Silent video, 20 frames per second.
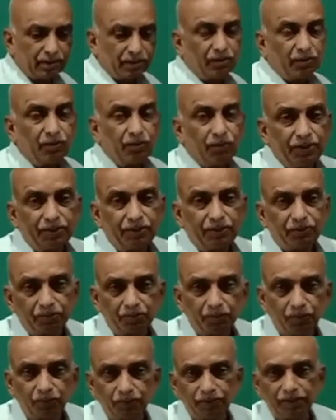go into
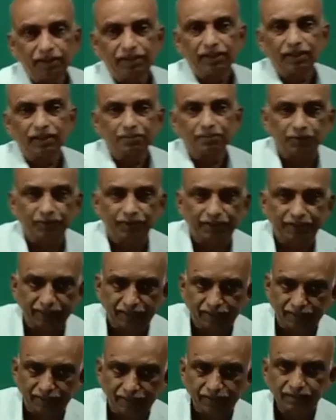more detail about
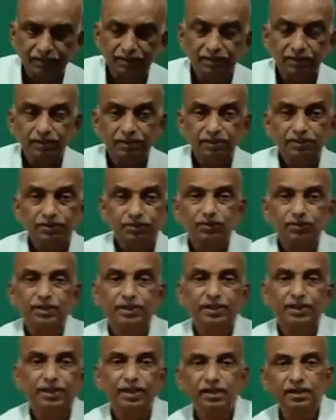DNA. So
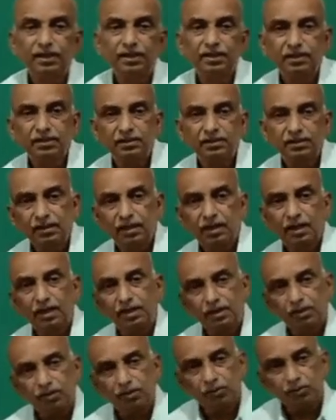DNA
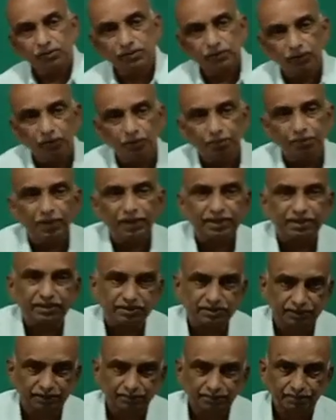undergoes
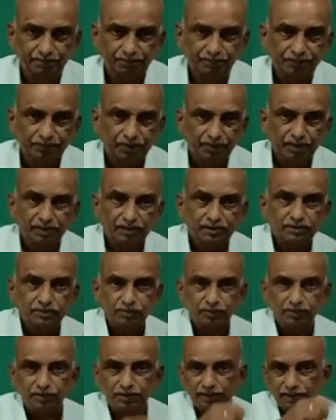duplication. So
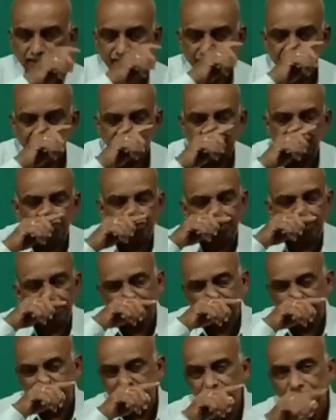there is
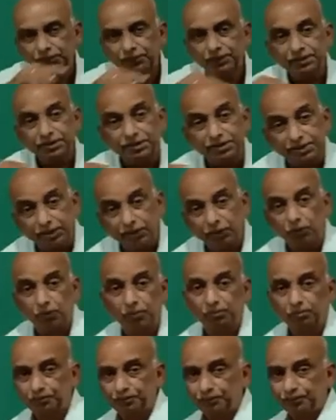duplication of the
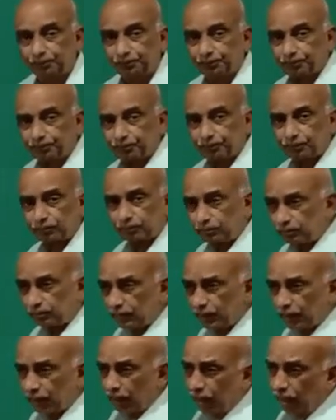genome,
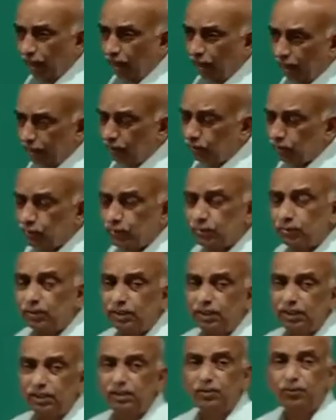and also
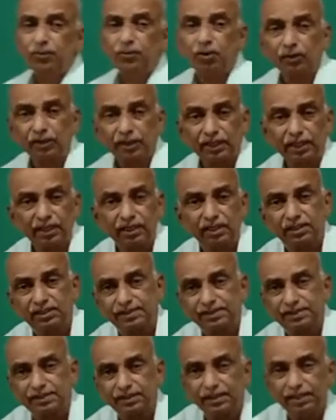the
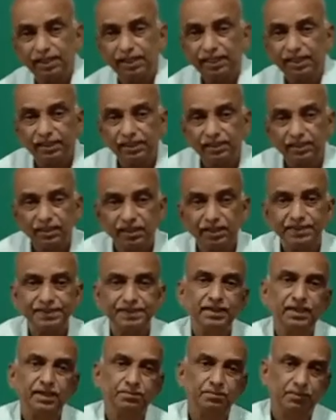organelles, they increase in
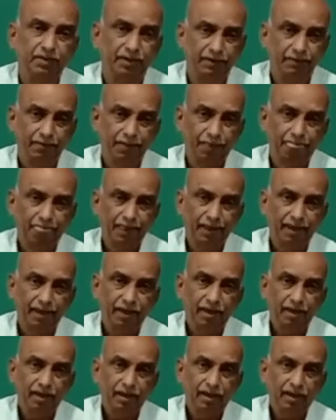number,
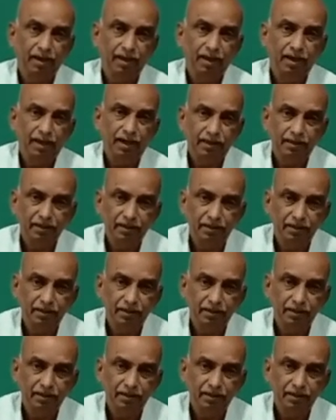and